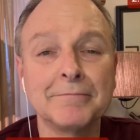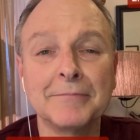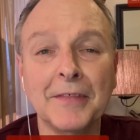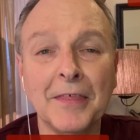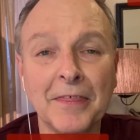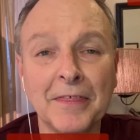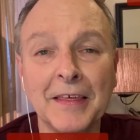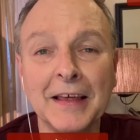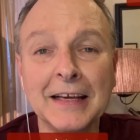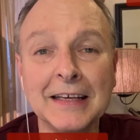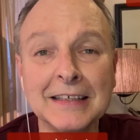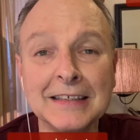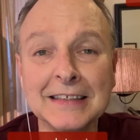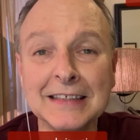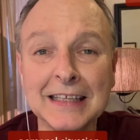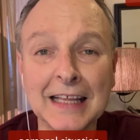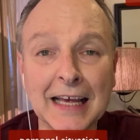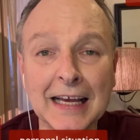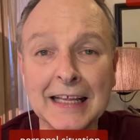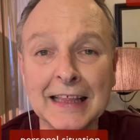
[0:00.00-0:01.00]

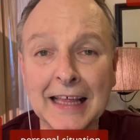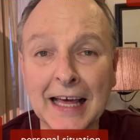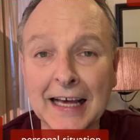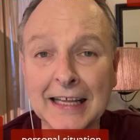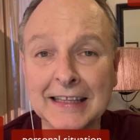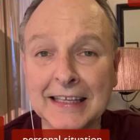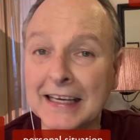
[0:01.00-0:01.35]
things like that.